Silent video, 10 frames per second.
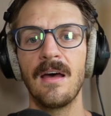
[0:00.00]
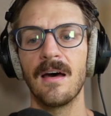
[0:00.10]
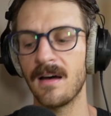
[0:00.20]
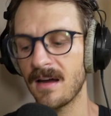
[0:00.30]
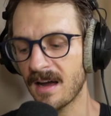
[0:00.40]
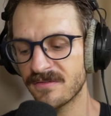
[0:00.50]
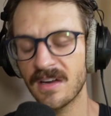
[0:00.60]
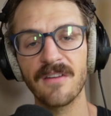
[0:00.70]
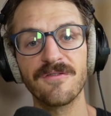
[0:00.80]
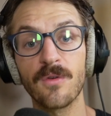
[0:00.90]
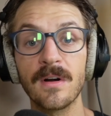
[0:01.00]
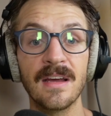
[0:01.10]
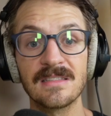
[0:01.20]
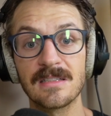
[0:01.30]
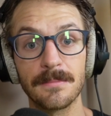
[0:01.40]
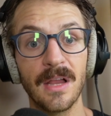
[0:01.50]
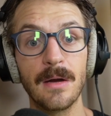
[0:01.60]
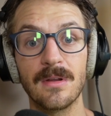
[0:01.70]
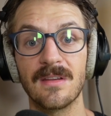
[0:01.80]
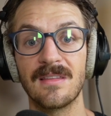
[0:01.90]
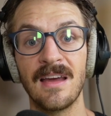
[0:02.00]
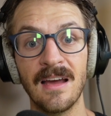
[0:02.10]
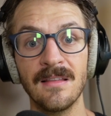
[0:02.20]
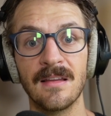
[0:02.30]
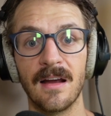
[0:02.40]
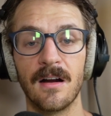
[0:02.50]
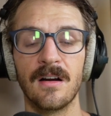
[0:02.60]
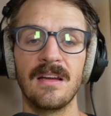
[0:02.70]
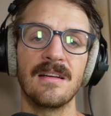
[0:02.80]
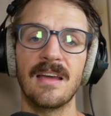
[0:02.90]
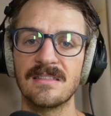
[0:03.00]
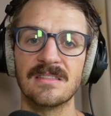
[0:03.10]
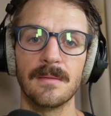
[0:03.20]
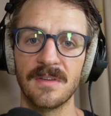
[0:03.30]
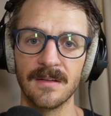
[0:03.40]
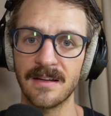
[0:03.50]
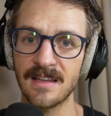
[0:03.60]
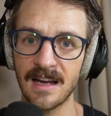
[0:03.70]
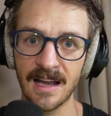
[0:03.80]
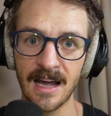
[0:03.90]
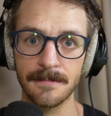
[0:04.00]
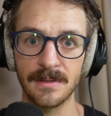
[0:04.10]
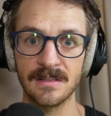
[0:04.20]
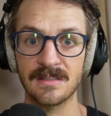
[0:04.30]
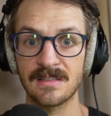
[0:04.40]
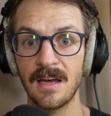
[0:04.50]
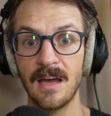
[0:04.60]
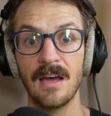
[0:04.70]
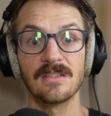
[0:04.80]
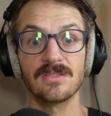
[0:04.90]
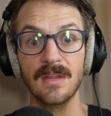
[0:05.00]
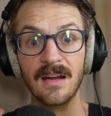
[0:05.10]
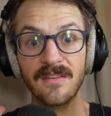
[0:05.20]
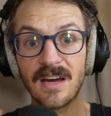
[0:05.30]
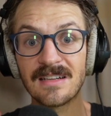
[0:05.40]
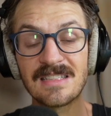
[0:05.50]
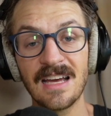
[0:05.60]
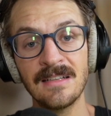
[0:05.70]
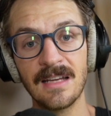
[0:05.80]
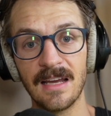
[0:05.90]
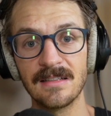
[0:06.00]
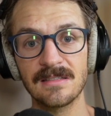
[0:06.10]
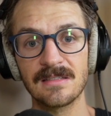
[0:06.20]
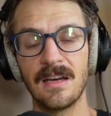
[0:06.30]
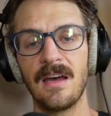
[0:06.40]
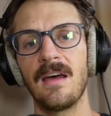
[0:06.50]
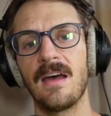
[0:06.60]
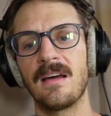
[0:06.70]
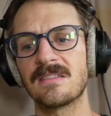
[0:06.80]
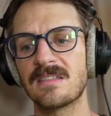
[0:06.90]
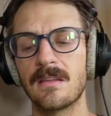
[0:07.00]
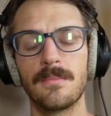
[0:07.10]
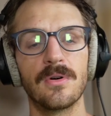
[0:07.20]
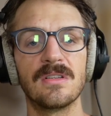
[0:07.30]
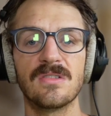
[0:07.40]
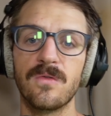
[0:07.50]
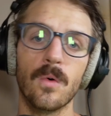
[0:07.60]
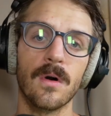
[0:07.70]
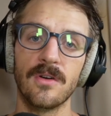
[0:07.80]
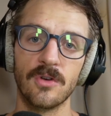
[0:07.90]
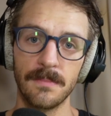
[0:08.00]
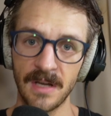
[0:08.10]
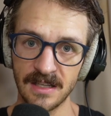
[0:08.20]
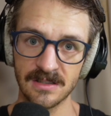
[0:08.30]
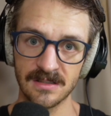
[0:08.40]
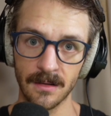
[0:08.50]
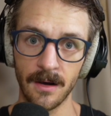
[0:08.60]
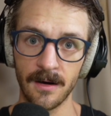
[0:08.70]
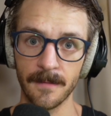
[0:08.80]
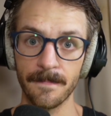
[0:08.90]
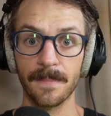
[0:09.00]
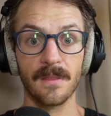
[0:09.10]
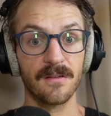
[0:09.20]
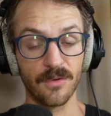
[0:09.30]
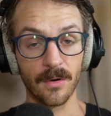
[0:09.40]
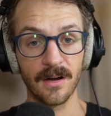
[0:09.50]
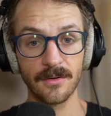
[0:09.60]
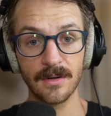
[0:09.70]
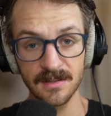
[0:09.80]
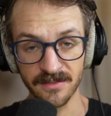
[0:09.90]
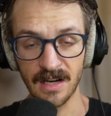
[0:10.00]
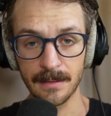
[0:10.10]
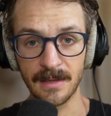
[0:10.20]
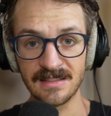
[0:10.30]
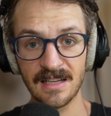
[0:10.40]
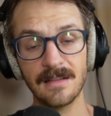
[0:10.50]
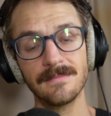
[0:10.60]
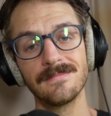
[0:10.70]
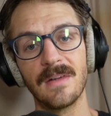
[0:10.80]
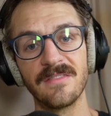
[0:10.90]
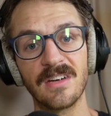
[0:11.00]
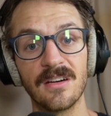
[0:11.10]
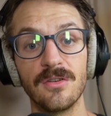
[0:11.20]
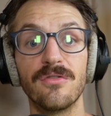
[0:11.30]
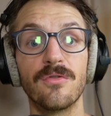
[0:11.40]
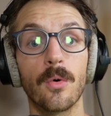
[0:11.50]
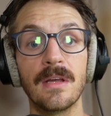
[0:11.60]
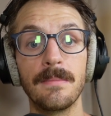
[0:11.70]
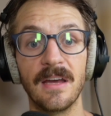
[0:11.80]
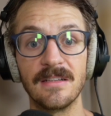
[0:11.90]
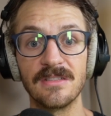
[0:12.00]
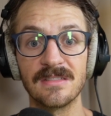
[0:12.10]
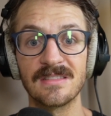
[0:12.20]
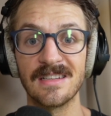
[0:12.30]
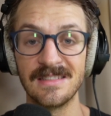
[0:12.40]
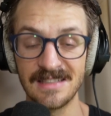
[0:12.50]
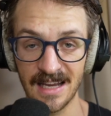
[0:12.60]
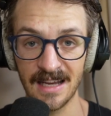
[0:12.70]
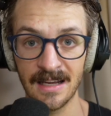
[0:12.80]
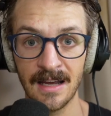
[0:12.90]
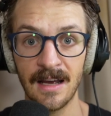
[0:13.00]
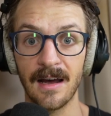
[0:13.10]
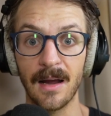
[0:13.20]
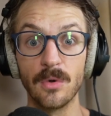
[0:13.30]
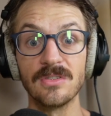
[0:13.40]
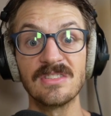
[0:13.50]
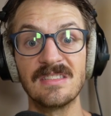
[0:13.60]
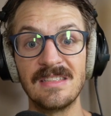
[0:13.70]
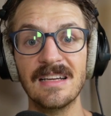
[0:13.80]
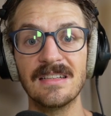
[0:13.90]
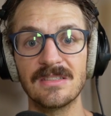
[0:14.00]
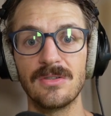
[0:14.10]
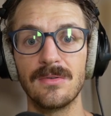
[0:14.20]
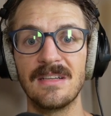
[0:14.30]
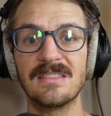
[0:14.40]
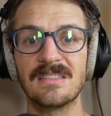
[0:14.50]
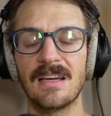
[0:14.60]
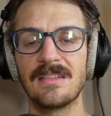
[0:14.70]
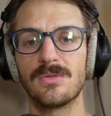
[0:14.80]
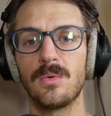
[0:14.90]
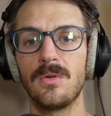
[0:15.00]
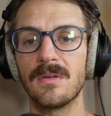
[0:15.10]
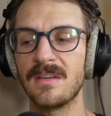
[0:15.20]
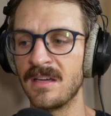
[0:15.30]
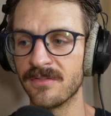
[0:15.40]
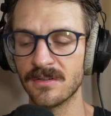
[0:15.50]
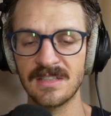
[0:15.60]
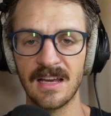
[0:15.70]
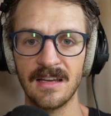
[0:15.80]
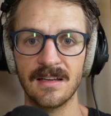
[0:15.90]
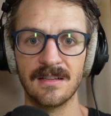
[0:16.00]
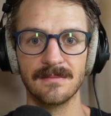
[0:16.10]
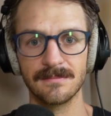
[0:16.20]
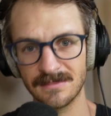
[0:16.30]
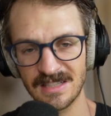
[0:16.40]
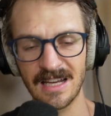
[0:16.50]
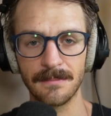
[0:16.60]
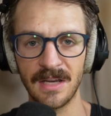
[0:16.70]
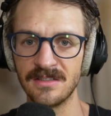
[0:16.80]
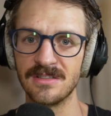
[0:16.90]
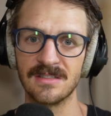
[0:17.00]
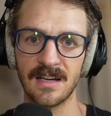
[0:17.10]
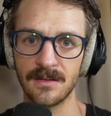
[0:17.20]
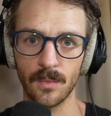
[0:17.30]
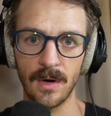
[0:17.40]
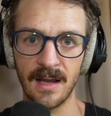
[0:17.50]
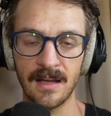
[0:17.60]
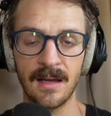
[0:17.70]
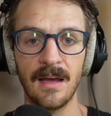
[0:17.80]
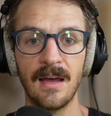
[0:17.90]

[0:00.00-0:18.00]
Uh, I've got four days to play with at the end there in case something like that happens. So then I've got ten days, and say the book is four hundred pages long. four hundred divided by ten, I've got to do forty pages a day. I will stick to this schedule, give or take ten pages either way.